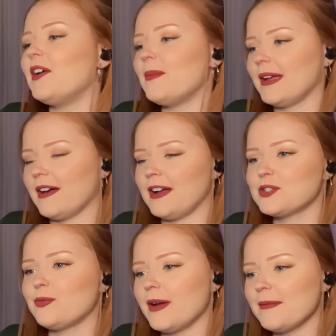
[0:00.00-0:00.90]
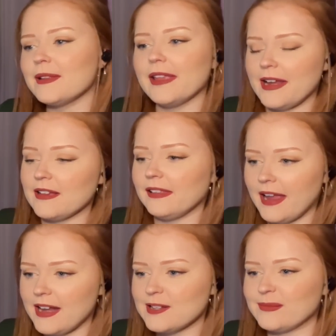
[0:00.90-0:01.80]
Oh my gosh, white millennial
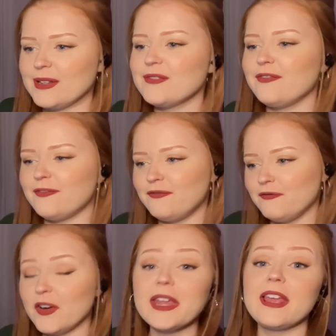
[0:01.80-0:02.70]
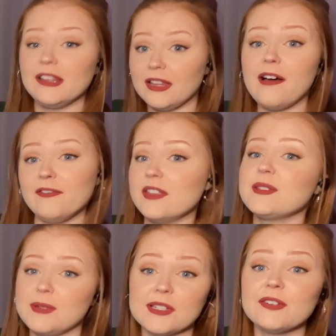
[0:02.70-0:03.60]
ladies must freaking love this
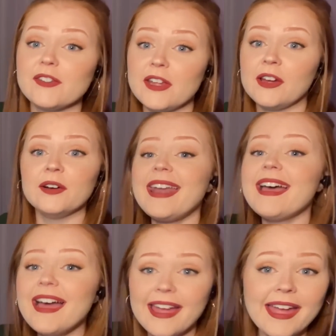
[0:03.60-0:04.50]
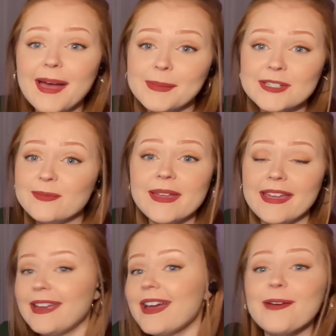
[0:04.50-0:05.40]
music video. And I happen to
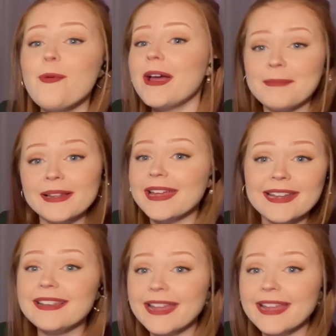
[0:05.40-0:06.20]
be a white millennial